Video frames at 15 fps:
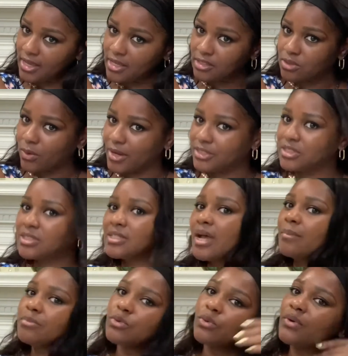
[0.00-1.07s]
So I just
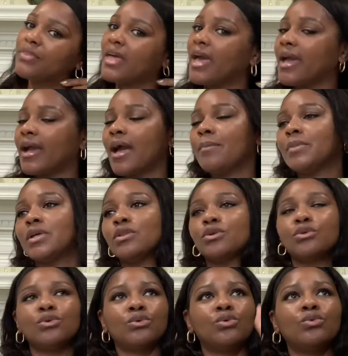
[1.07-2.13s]
stopped doing that and got me a
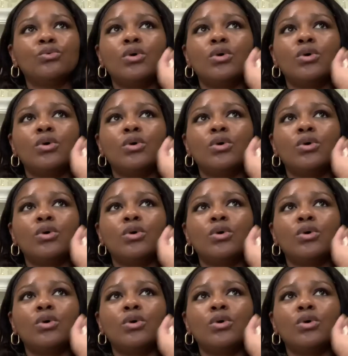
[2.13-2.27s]
little